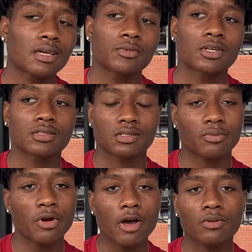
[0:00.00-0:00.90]
because it's a
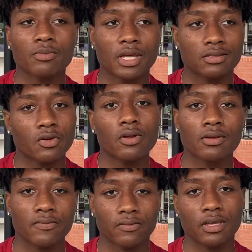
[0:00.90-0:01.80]
problem that's going to
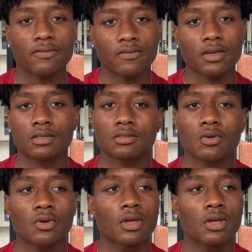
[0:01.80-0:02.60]
get fixed. So,